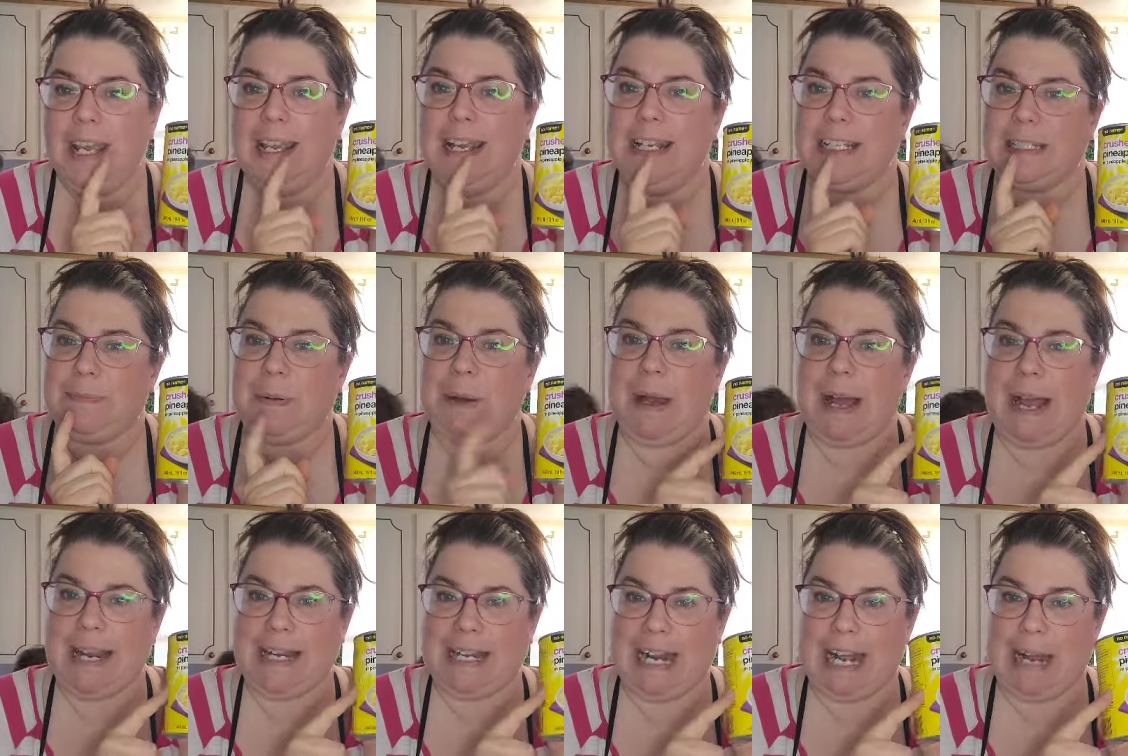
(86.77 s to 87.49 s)
is
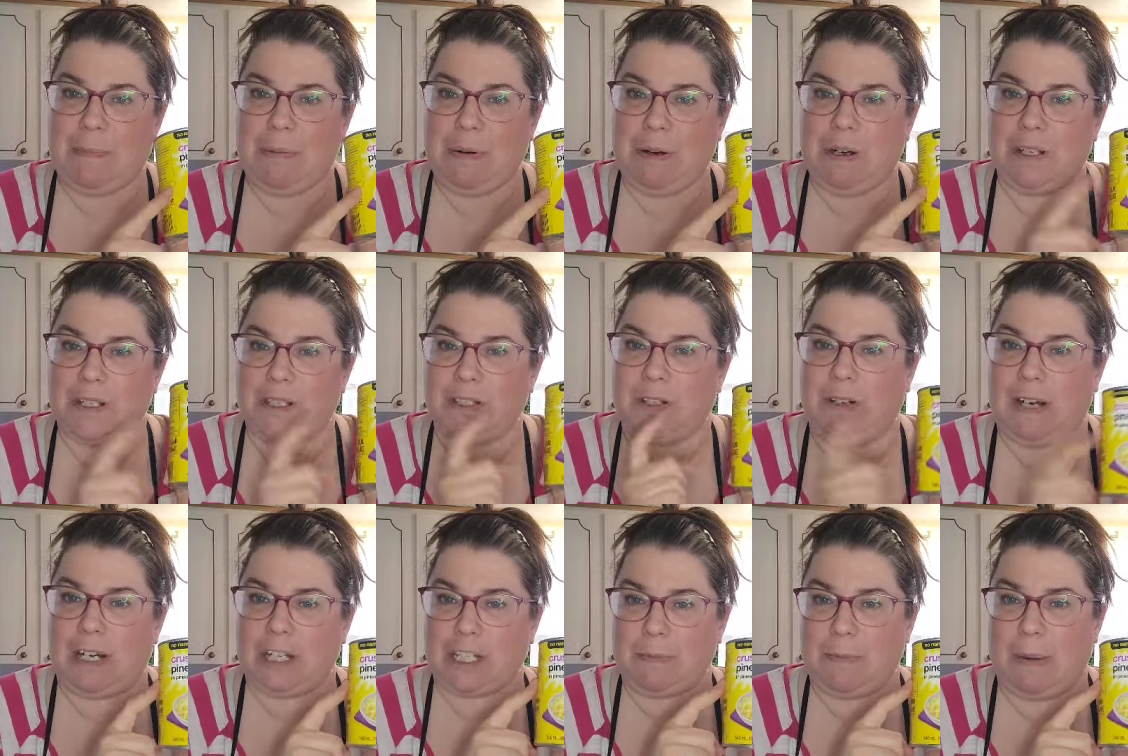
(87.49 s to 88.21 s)
pineapples,
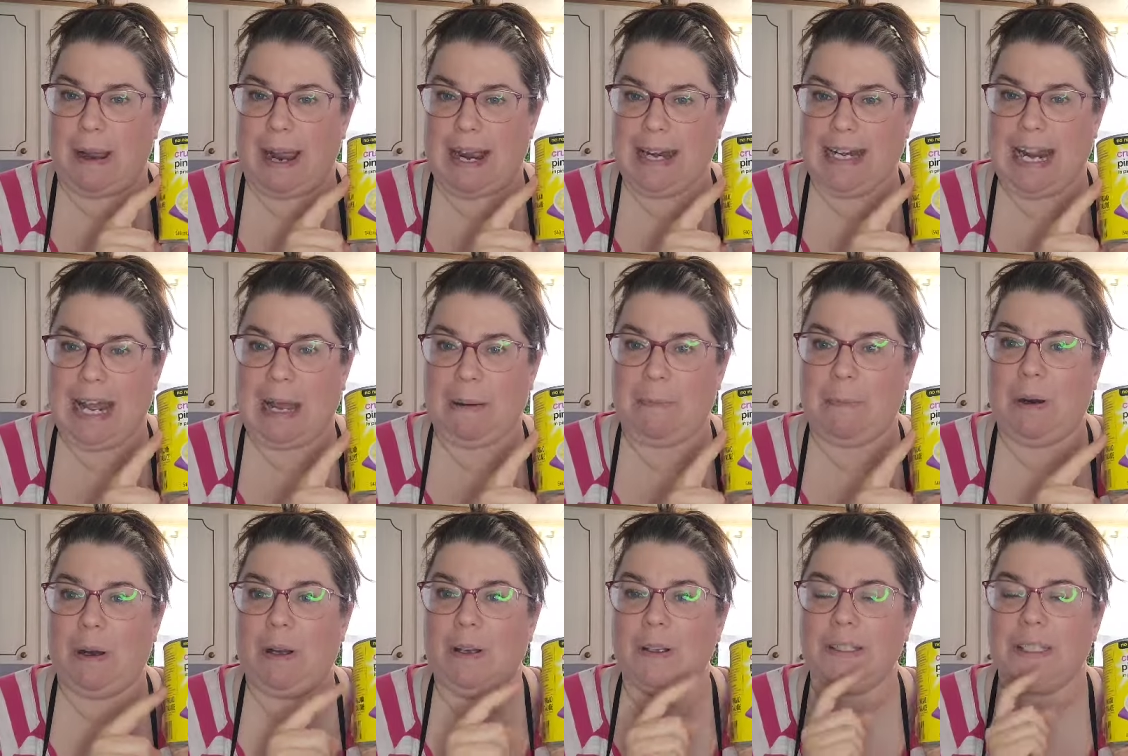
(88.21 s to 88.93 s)
crushed
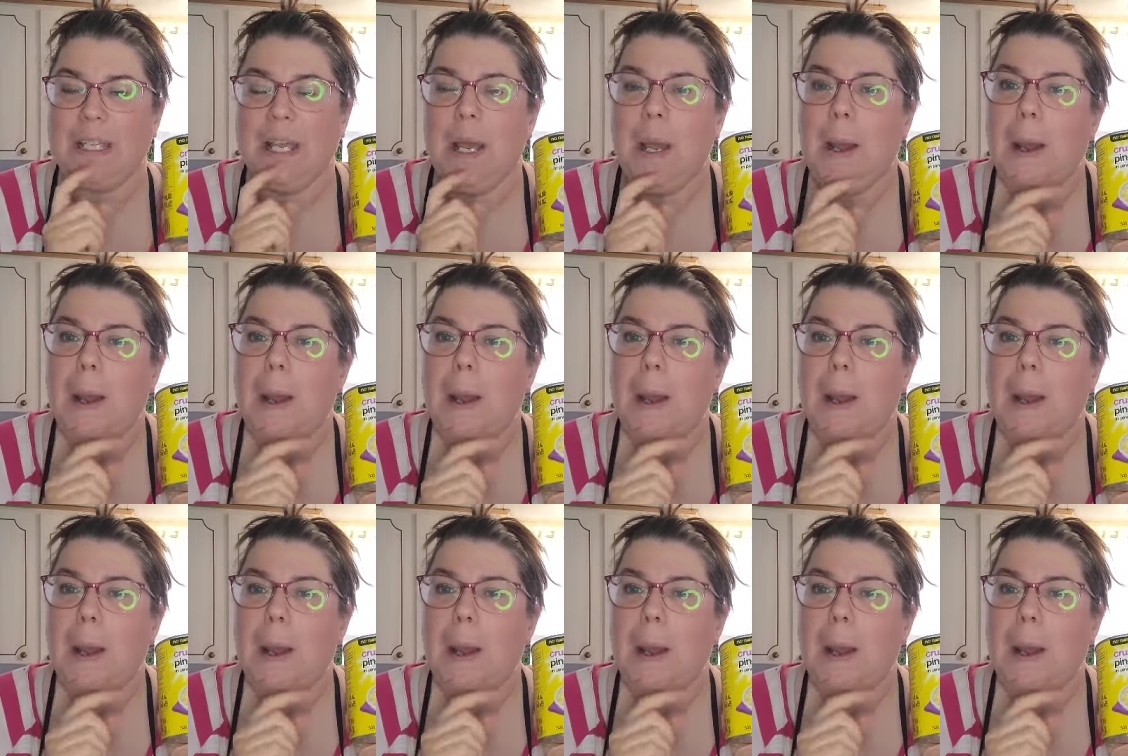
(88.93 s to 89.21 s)
pineapples.